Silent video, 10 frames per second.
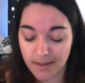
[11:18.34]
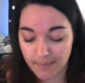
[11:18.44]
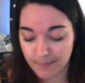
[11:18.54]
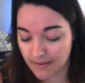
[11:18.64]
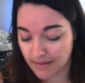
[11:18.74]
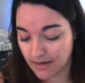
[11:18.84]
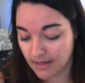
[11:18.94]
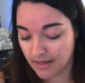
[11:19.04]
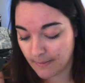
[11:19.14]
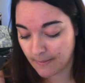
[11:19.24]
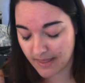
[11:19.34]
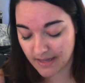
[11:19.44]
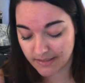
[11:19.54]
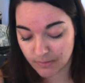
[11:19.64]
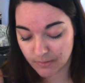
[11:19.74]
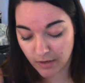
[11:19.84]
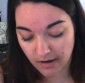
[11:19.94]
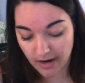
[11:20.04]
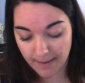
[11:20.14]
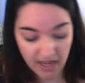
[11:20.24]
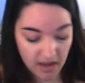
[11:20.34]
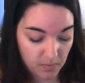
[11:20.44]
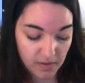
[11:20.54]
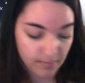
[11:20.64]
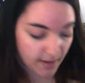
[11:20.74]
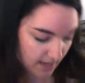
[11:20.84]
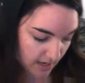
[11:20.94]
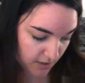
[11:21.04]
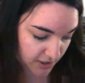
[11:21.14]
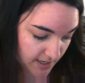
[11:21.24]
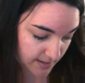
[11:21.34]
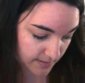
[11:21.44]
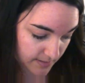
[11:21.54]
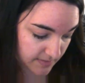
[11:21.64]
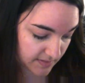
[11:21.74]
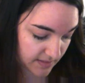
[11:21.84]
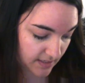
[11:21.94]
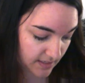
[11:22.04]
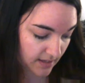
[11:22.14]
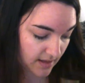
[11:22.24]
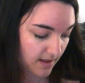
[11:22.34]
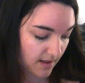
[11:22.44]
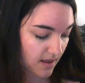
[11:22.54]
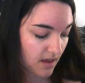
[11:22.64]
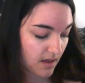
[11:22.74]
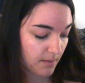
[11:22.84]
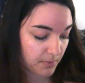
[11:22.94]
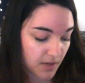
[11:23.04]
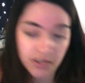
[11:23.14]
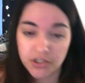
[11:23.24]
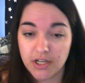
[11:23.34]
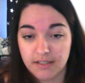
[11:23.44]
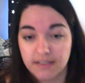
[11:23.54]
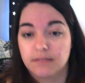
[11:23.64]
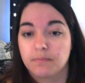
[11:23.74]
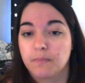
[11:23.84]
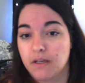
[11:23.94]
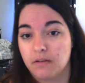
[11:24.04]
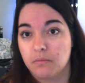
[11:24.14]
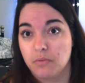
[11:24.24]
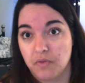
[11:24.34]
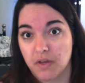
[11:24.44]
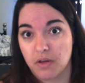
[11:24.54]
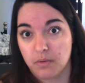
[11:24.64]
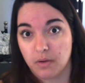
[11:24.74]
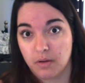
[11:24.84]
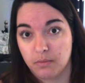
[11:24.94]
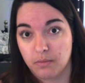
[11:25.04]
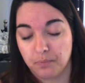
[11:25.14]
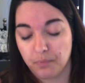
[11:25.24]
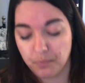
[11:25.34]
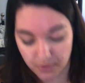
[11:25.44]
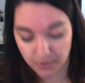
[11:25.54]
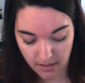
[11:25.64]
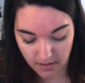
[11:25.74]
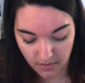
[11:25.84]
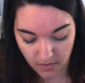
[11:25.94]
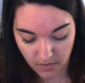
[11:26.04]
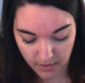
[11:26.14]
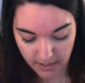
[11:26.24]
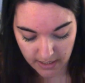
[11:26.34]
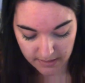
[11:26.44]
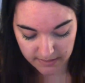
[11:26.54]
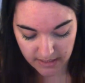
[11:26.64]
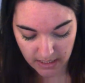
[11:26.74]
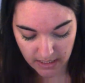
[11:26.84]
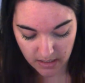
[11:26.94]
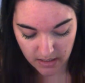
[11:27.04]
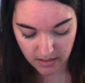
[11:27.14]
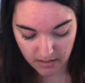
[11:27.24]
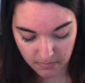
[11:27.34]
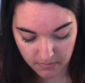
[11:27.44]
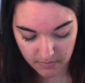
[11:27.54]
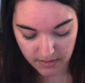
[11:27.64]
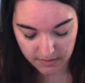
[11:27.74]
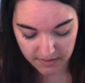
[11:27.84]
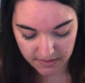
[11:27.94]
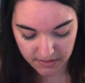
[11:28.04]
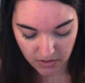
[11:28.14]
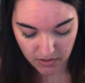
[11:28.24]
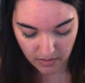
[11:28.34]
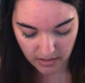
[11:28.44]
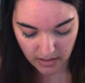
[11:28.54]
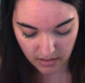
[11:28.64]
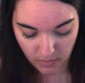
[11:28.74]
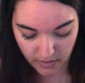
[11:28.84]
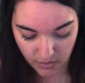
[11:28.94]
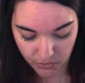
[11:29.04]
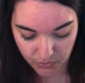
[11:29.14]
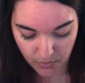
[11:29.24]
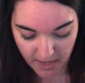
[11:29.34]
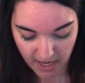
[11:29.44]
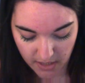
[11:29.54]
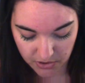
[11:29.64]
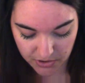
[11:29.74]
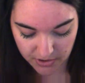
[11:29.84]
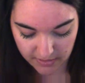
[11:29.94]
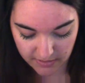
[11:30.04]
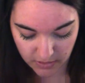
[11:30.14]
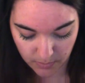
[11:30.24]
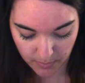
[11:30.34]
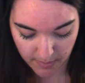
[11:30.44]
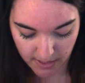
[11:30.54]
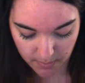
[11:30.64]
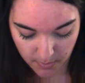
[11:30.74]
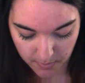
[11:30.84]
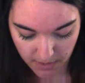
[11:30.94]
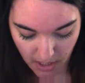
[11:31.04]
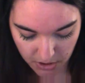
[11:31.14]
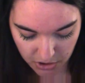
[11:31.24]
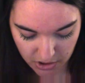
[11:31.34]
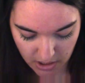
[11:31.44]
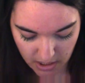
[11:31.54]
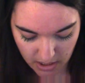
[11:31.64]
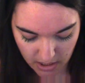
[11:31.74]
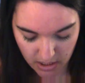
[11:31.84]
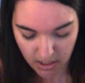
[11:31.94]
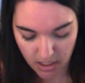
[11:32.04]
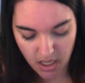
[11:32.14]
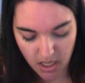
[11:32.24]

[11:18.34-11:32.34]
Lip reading: But that's where I'm at with my eyeshadows. Blush has been moving along pretty nicely. This is still the L'Oreal True Match Super Blendable Blush in